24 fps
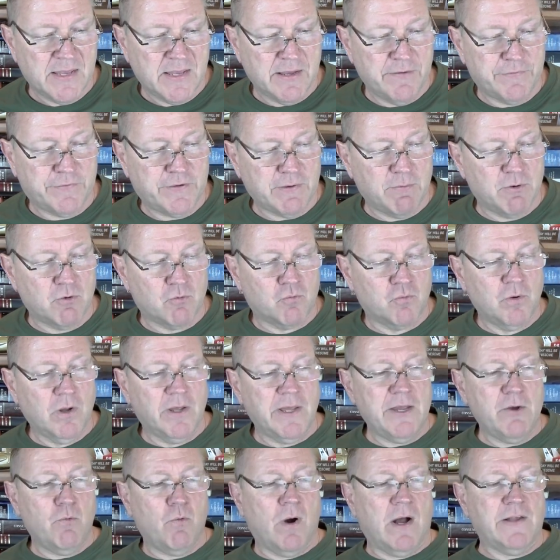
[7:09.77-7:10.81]
If someone
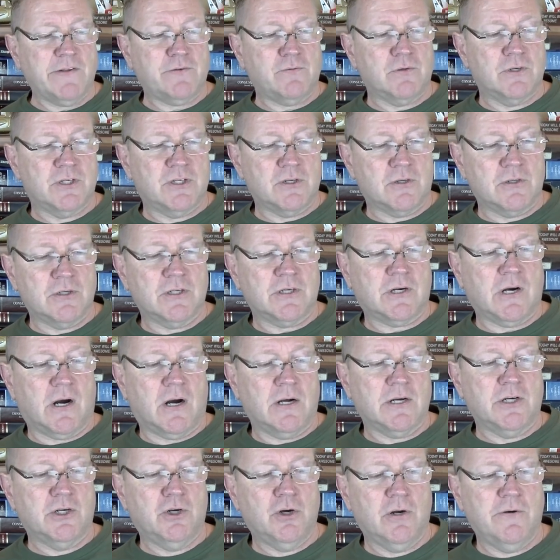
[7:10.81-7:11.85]
really wants to return the
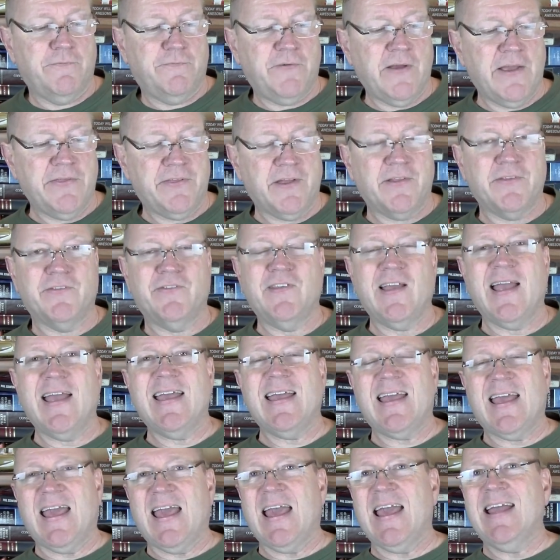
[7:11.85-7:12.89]
car in good faith on
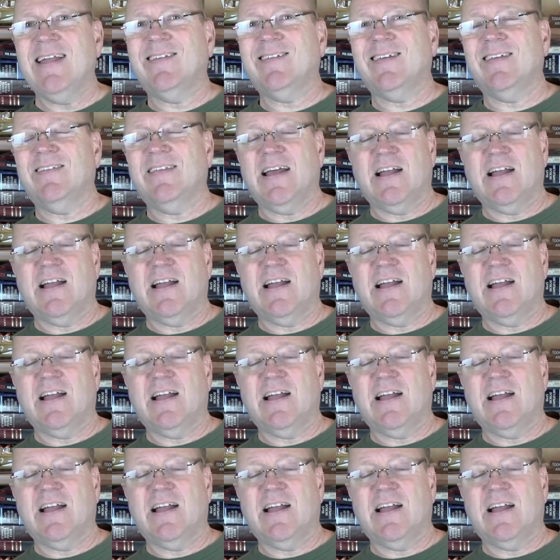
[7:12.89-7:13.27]
day 8,